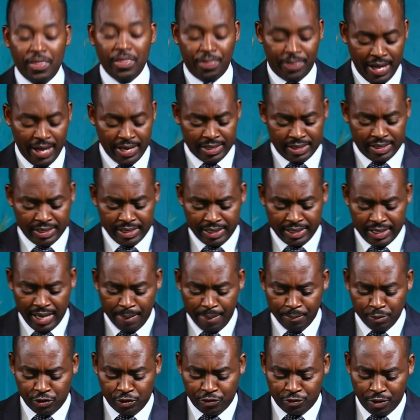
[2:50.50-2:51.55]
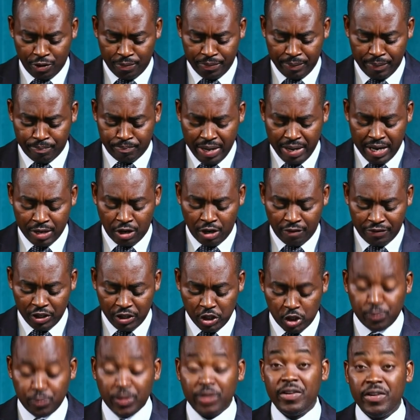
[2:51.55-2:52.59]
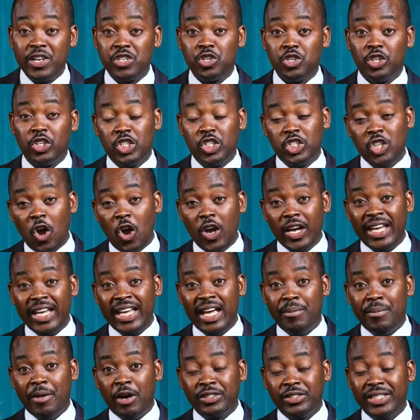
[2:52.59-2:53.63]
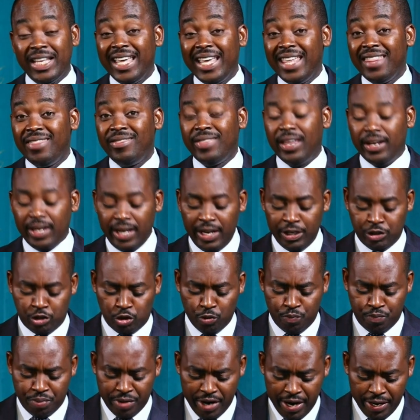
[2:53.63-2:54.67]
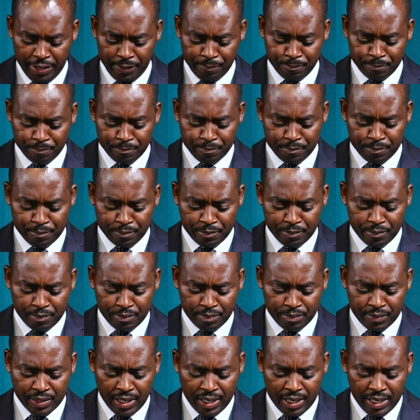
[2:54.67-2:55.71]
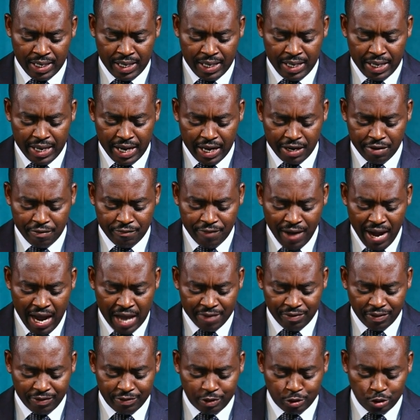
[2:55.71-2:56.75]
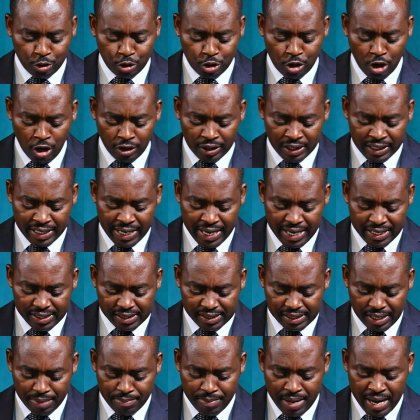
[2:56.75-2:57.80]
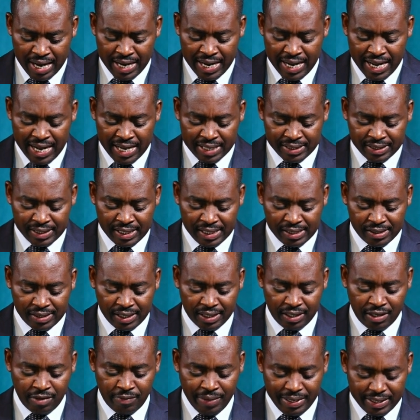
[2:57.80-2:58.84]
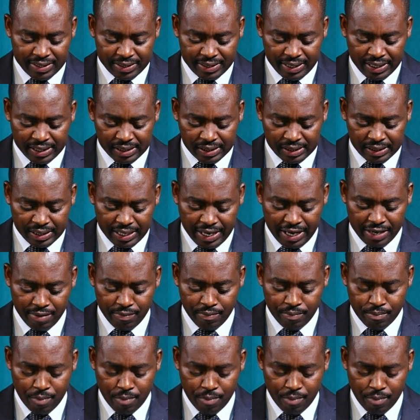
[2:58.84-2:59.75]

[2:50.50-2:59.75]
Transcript: that comes from the pen of inspiration, talking about the need to pray. A revival of true godliness among us is the greatest and